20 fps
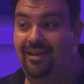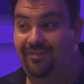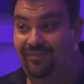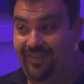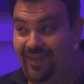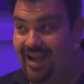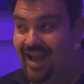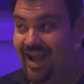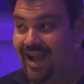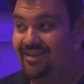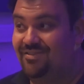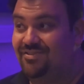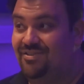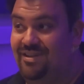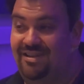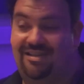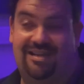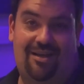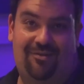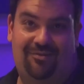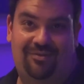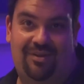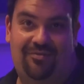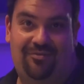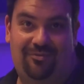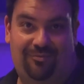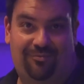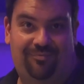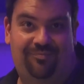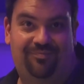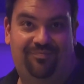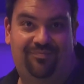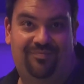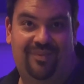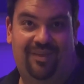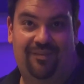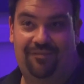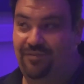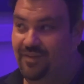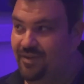They actually sound different.
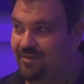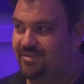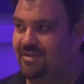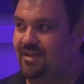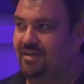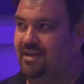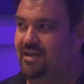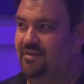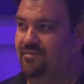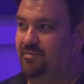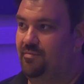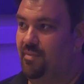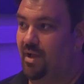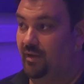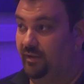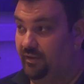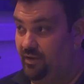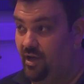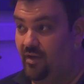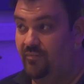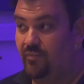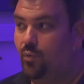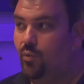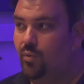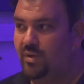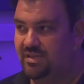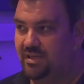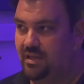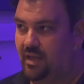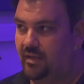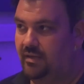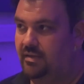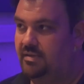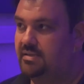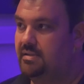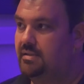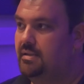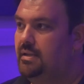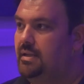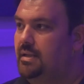It feels like a different mic, and I've always
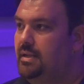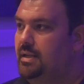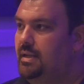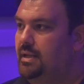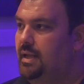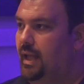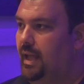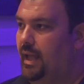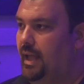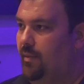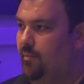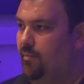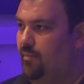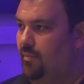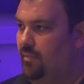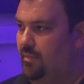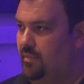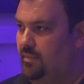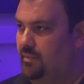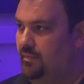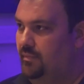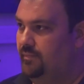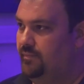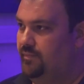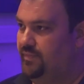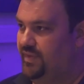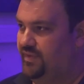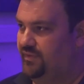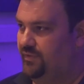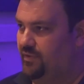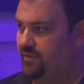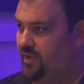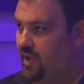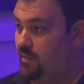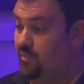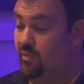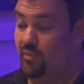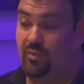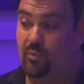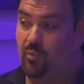liked the sort
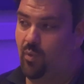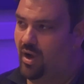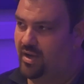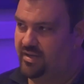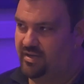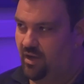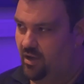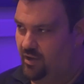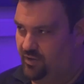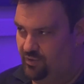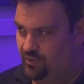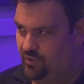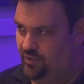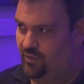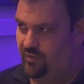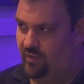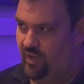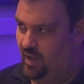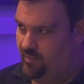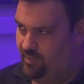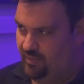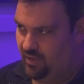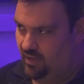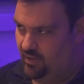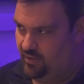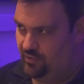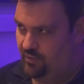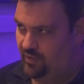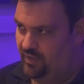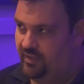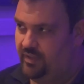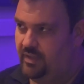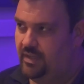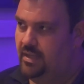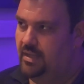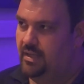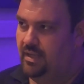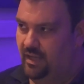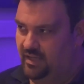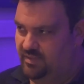of the wide cardioid or the hypercardioid
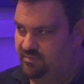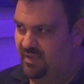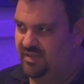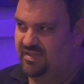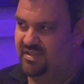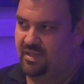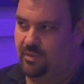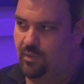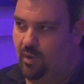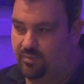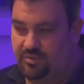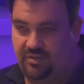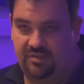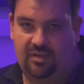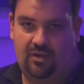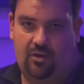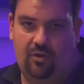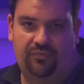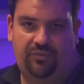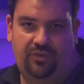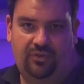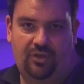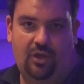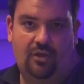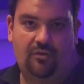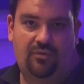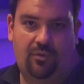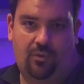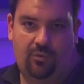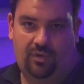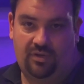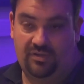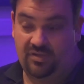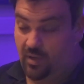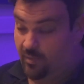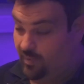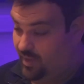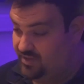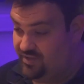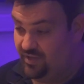as my two options I'll often go for on a
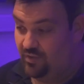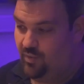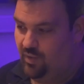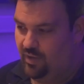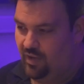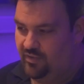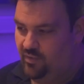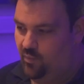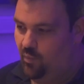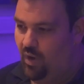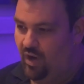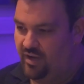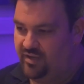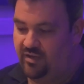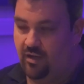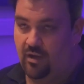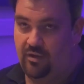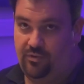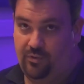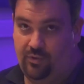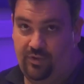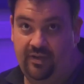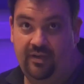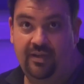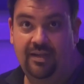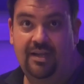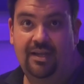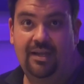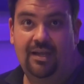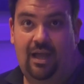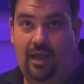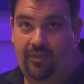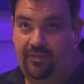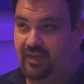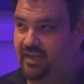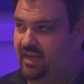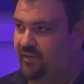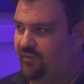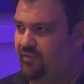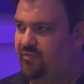Tom. I actually quite like the wide cardioid. I
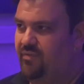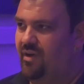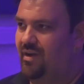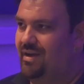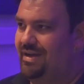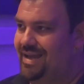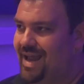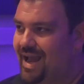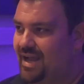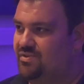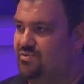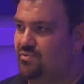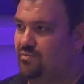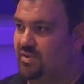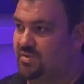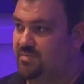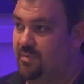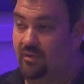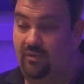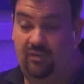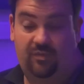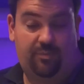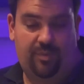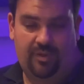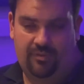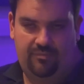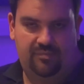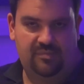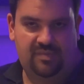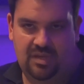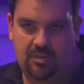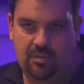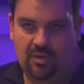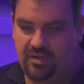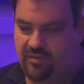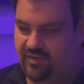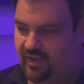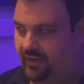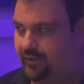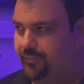think it gives a very natural response, but see what
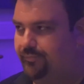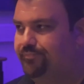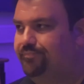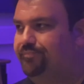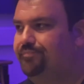you think.